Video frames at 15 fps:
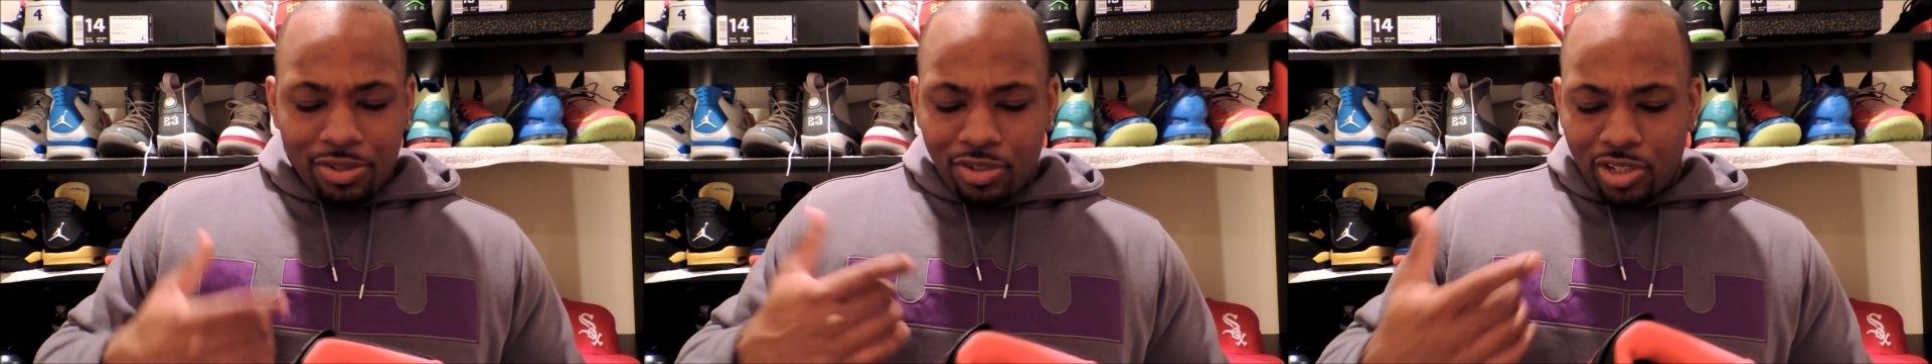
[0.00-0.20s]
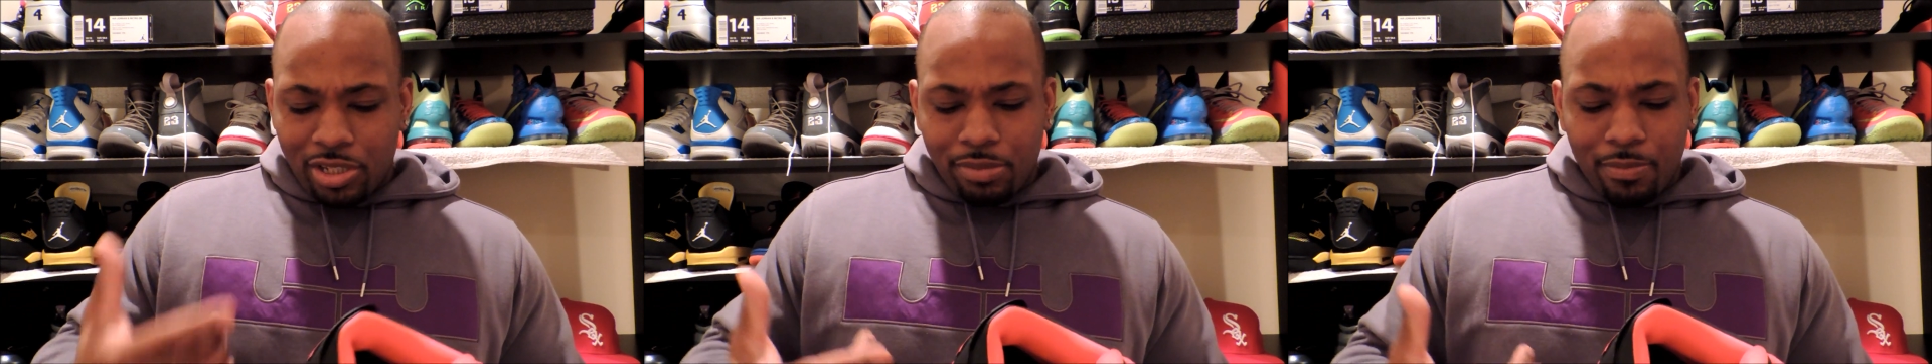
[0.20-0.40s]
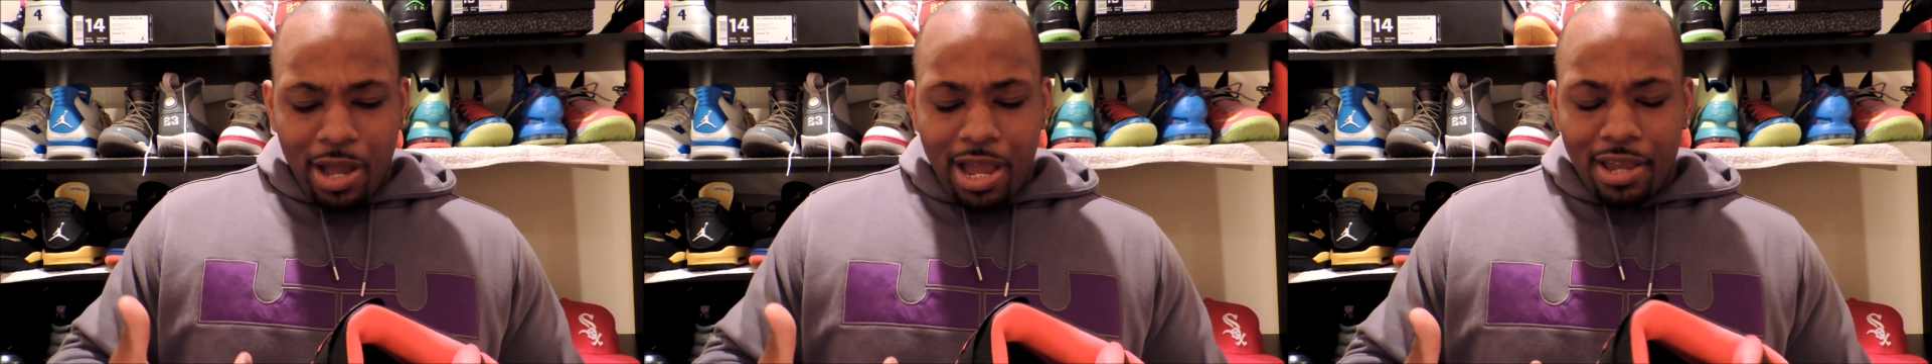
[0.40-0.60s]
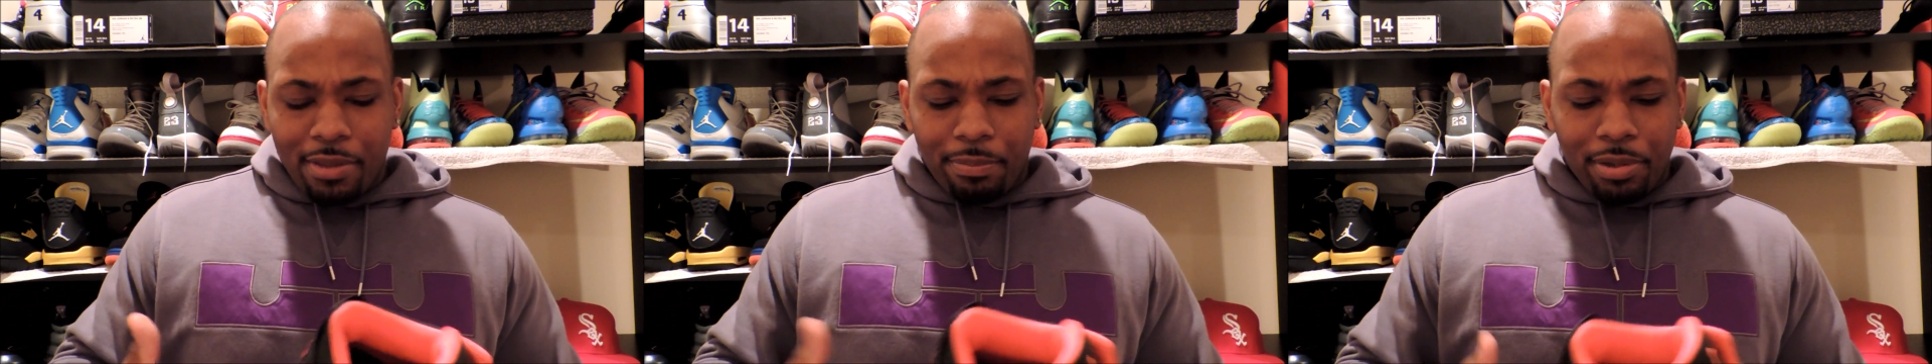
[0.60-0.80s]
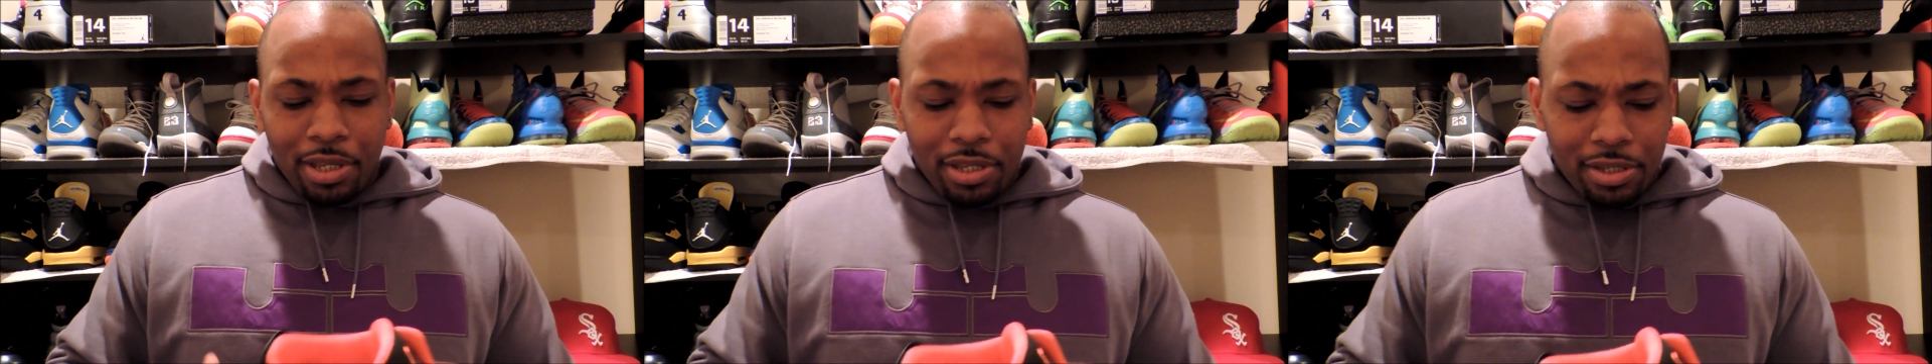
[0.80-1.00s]
this is just my
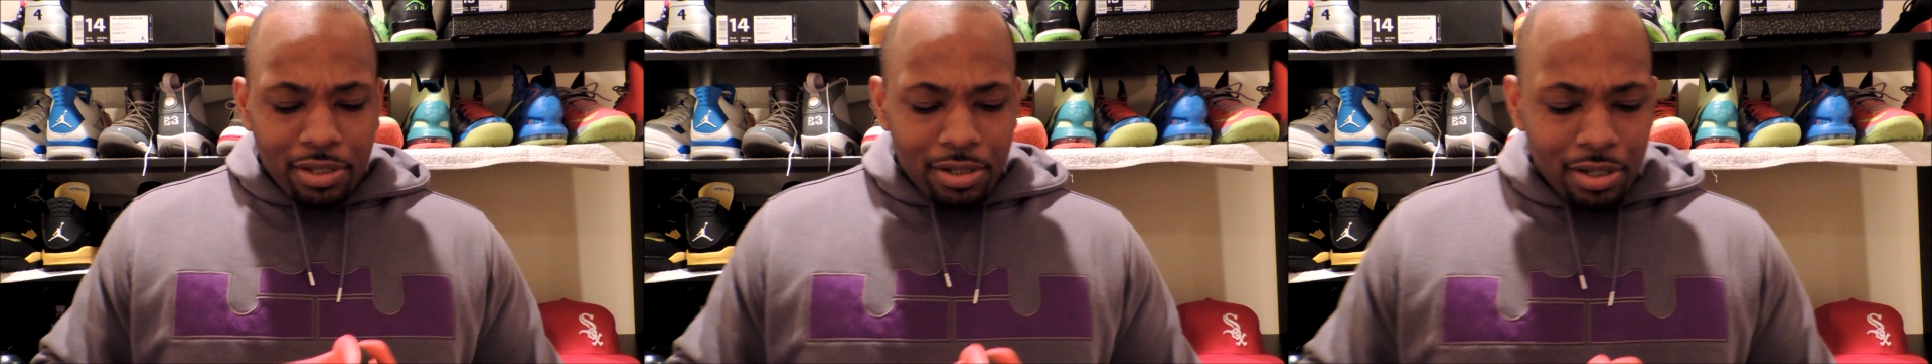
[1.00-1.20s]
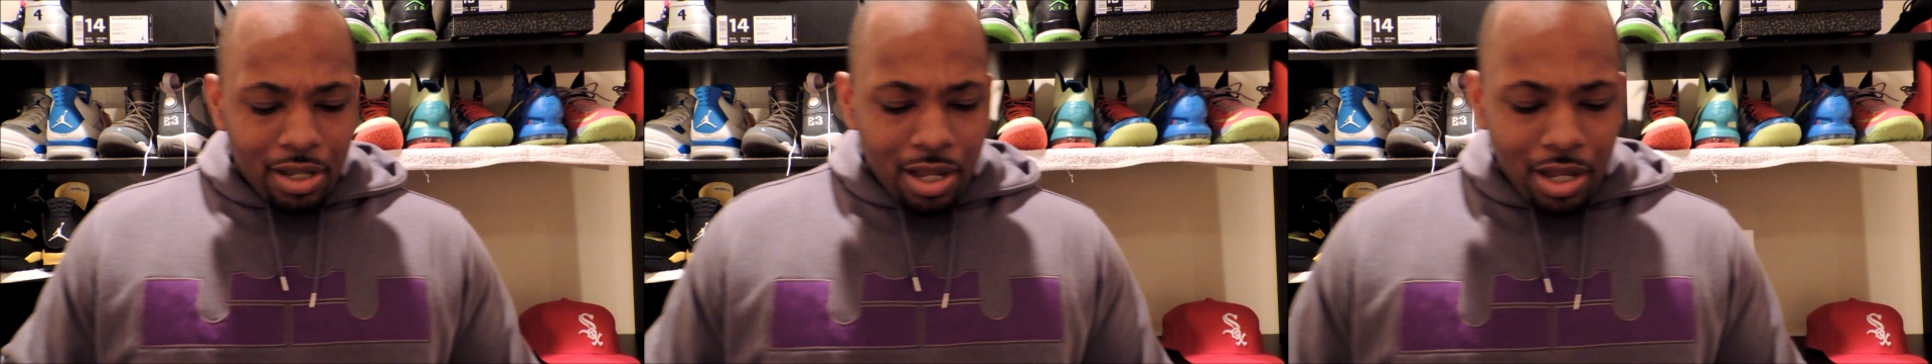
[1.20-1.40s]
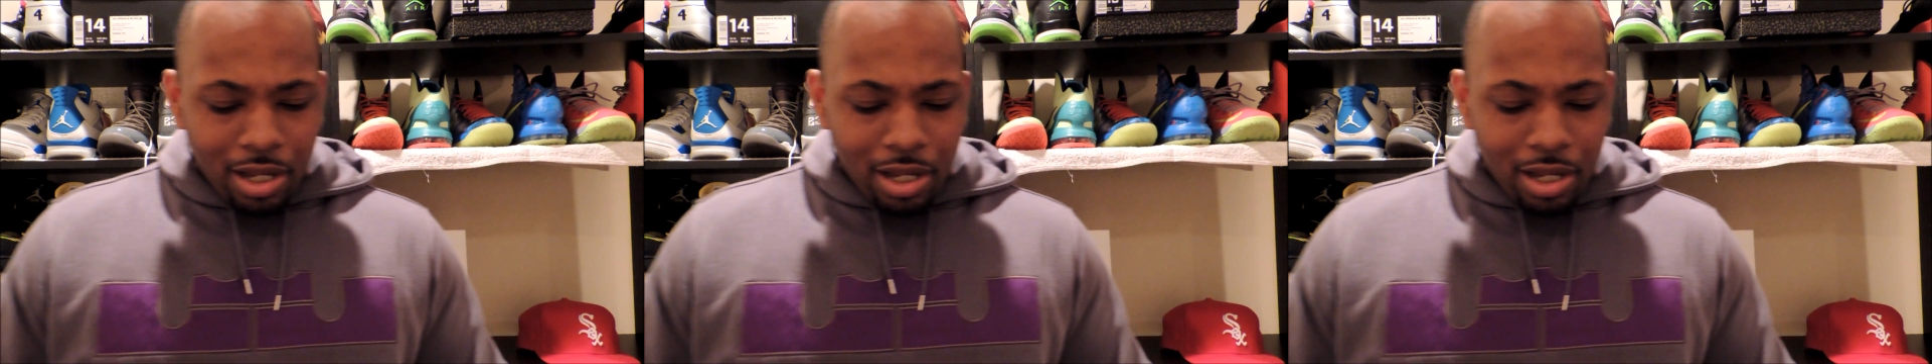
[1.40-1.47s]
opinion,